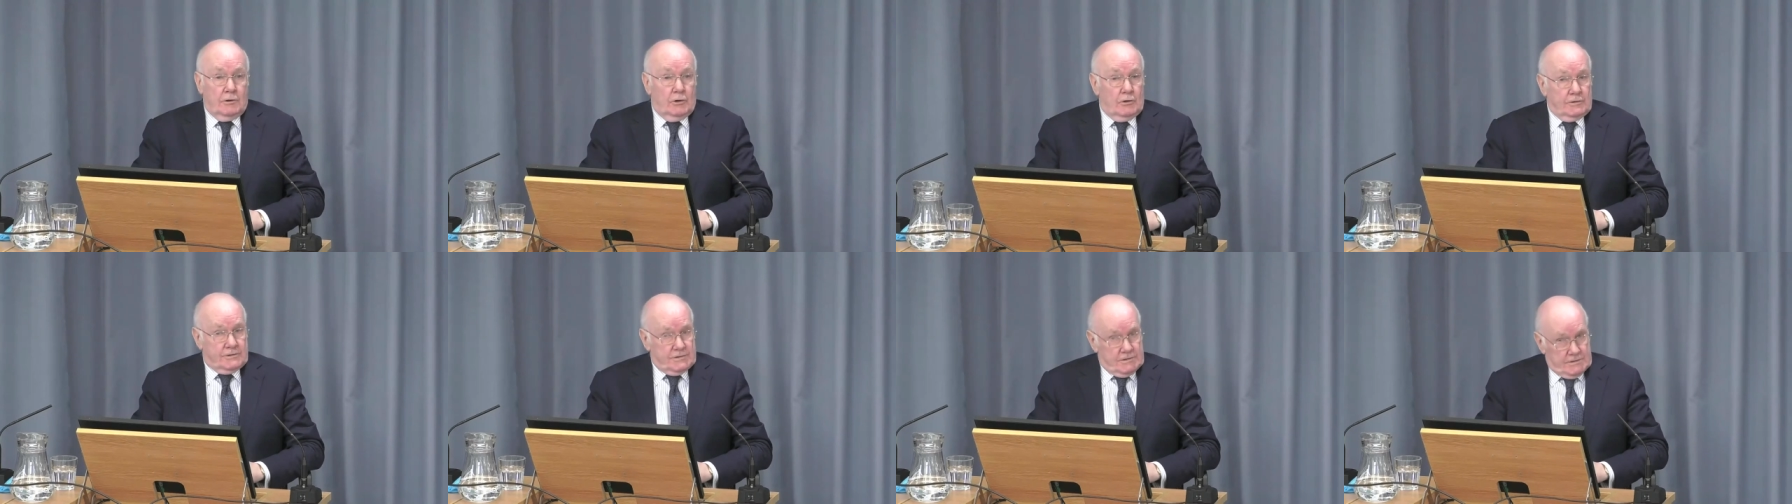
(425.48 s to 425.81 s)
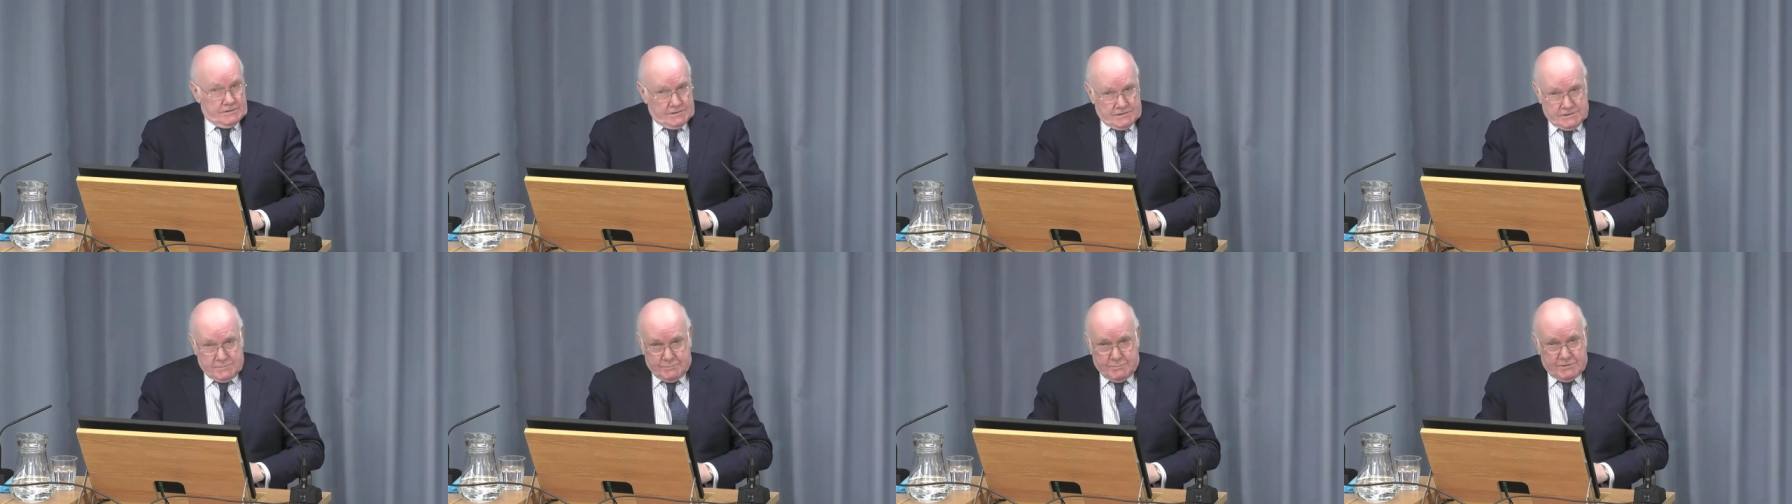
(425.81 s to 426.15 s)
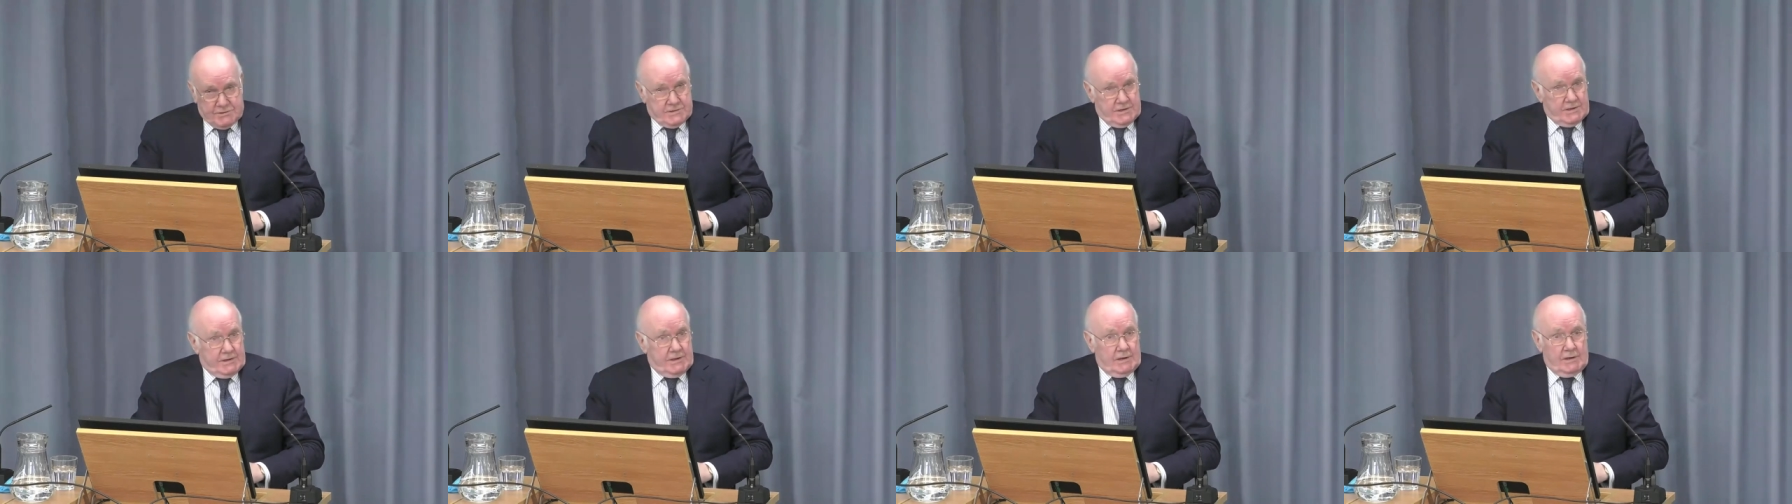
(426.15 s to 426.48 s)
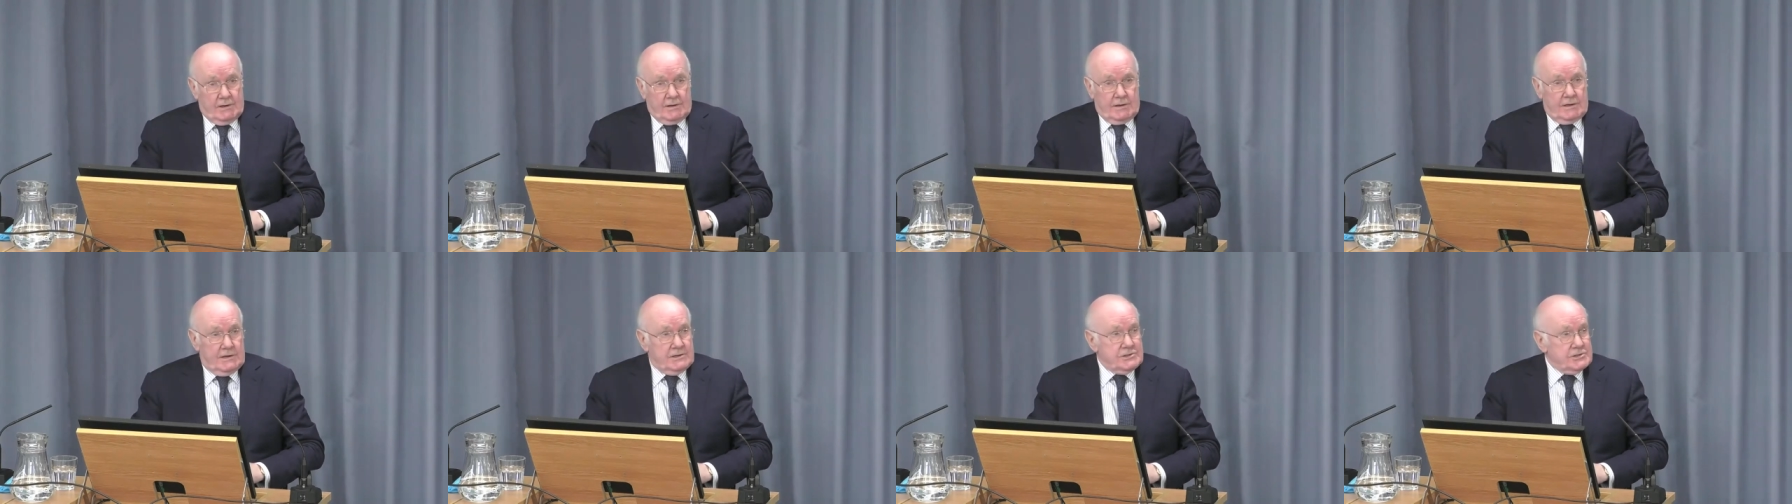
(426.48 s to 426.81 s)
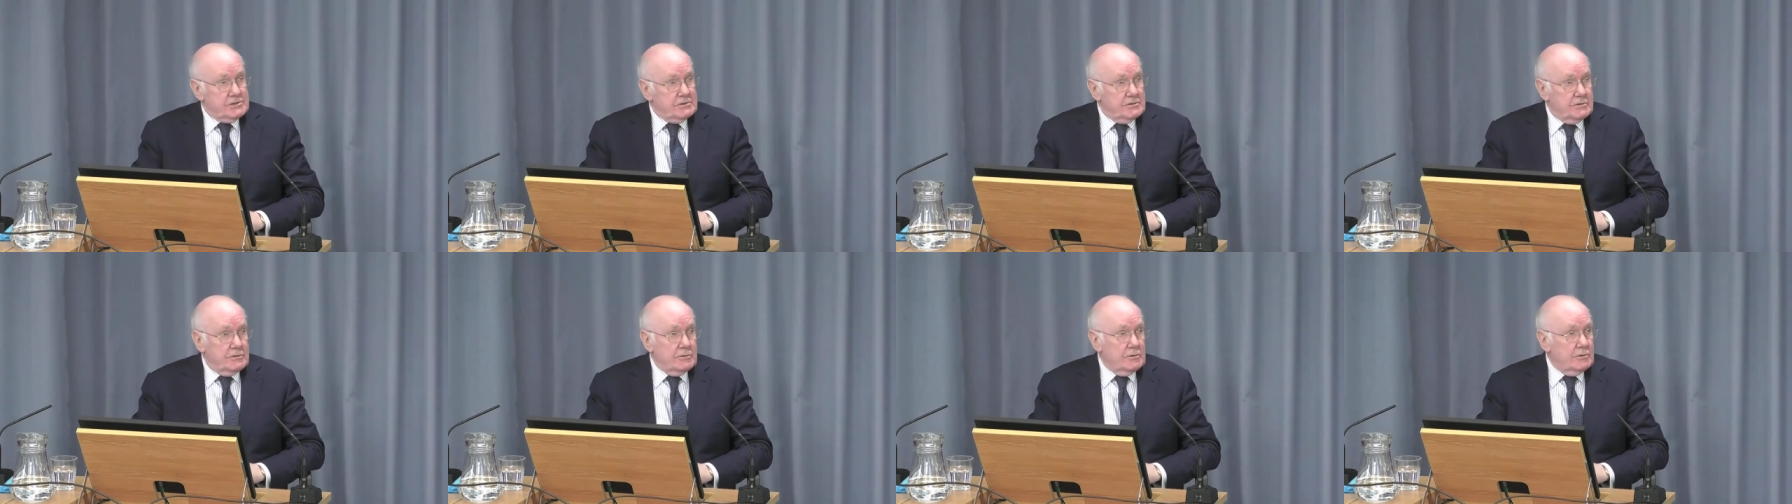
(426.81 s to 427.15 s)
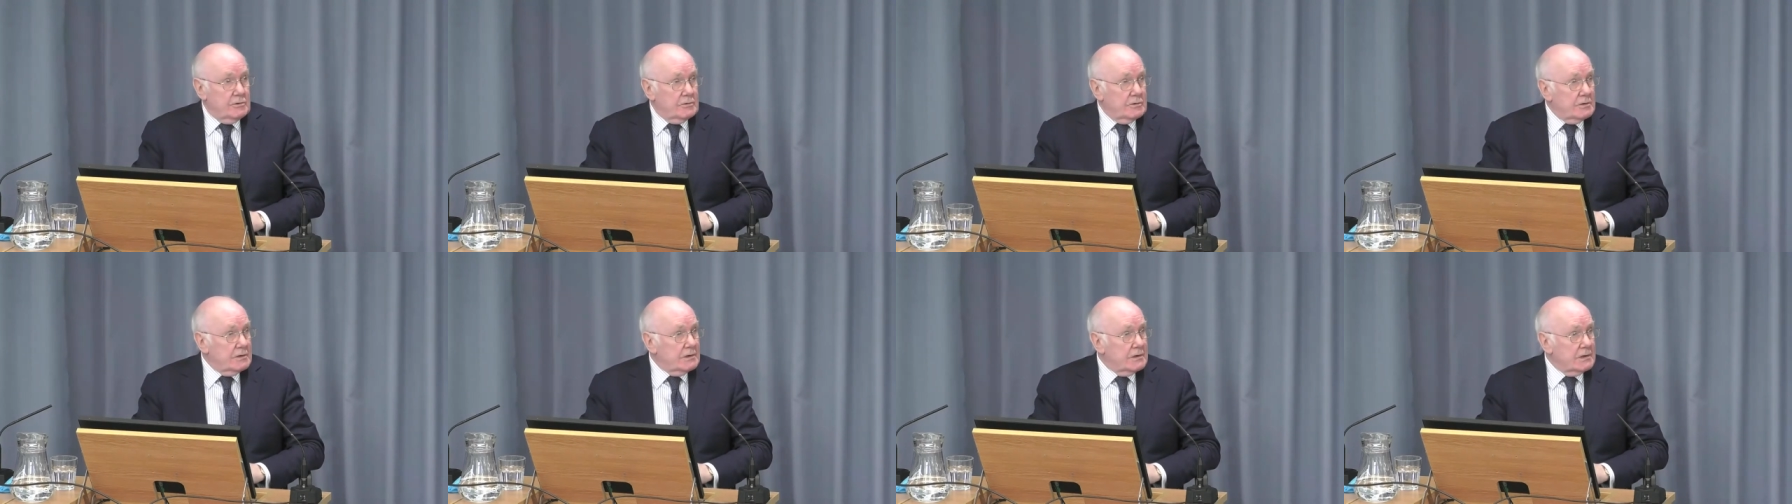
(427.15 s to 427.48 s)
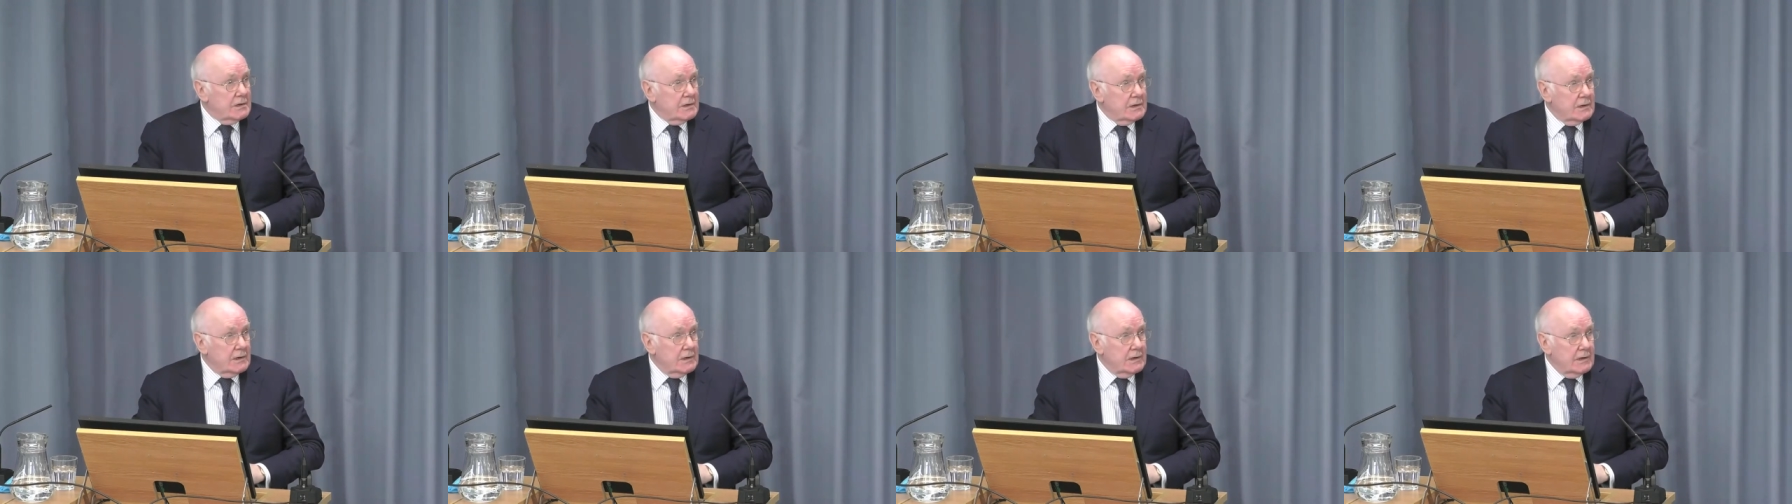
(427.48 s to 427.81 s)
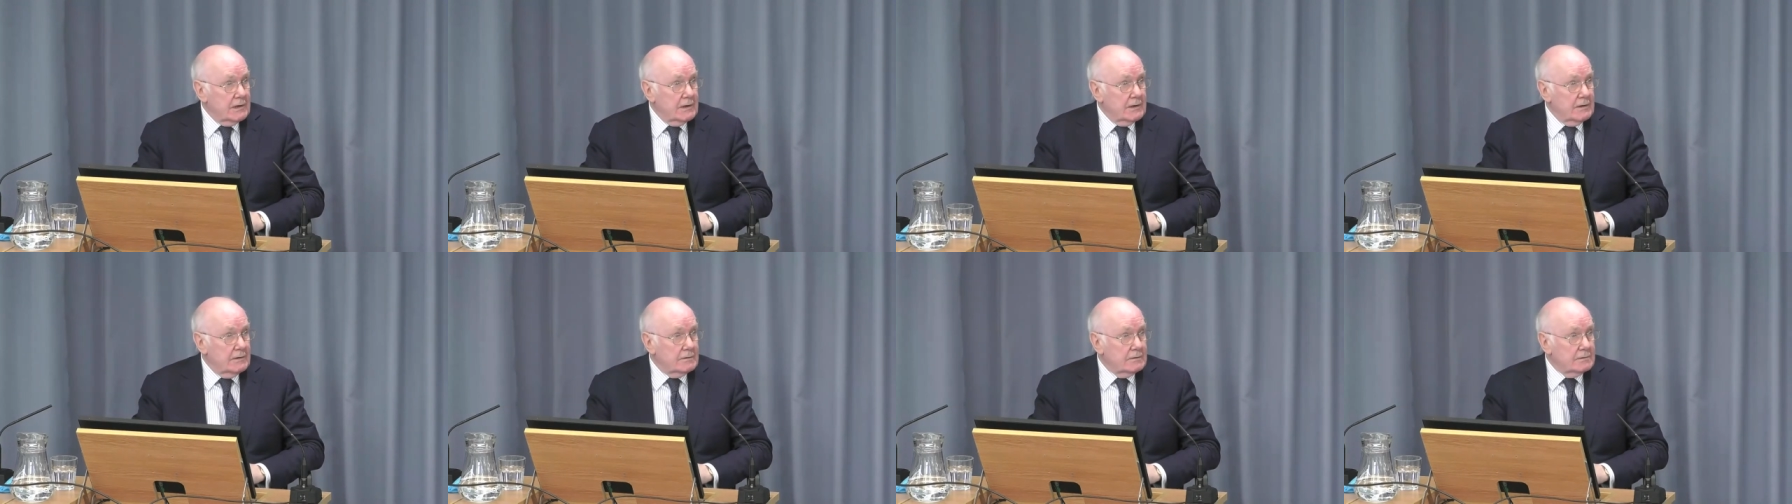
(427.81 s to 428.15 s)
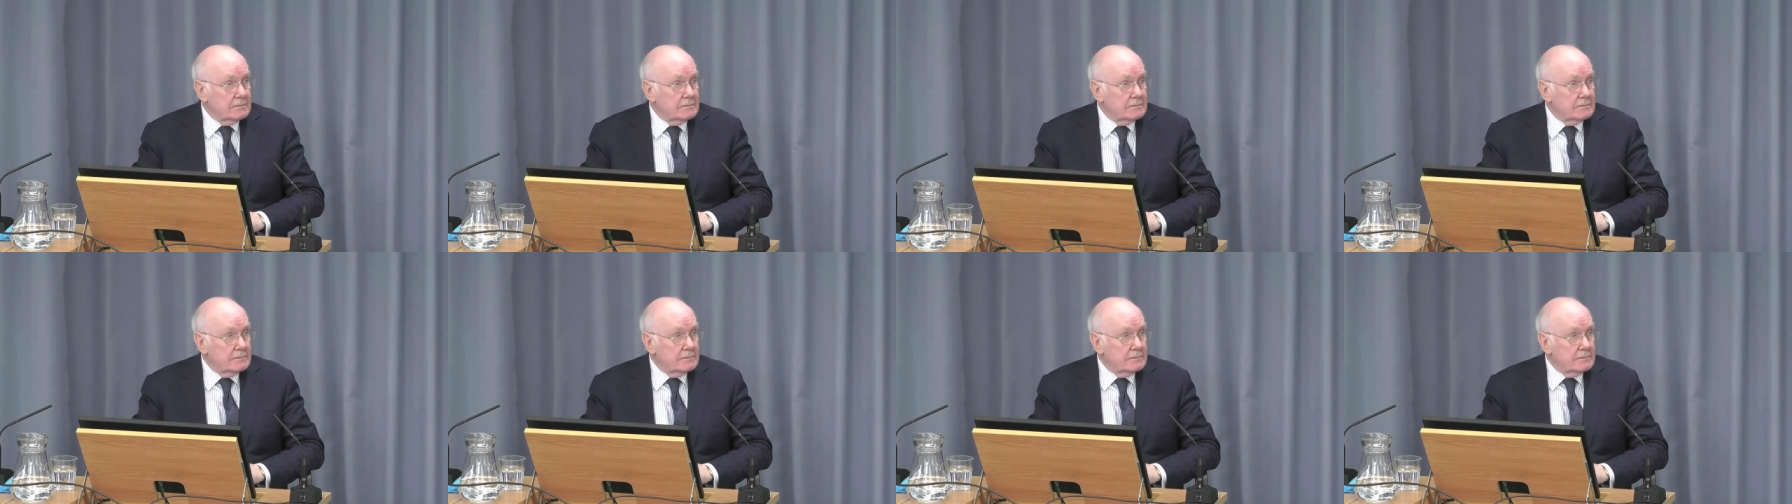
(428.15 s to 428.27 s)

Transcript: Not in this particular issue, no. Uh,